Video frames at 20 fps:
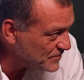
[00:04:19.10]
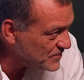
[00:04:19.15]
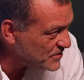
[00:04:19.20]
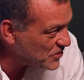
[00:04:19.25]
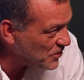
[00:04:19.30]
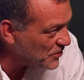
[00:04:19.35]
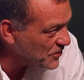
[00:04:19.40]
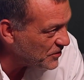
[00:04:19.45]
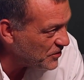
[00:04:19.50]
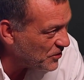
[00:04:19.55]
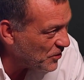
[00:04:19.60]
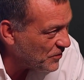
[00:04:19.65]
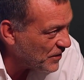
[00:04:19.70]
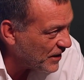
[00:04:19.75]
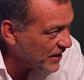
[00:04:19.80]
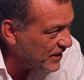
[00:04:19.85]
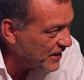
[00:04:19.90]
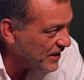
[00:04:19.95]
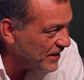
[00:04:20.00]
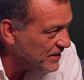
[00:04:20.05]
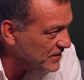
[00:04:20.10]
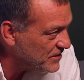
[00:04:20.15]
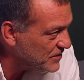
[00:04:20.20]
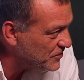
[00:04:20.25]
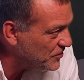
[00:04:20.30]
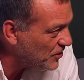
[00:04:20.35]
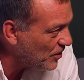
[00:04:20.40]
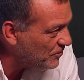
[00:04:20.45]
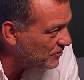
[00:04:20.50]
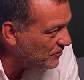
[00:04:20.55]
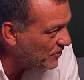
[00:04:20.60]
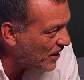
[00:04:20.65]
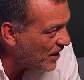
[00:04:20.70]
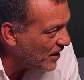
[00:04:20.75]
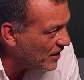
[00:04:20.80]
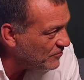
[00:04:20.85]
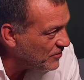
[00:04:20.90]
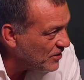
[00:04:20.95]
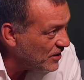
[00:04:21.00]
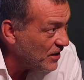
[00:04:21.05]
So, they can get into the top
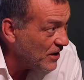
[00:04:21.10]
5.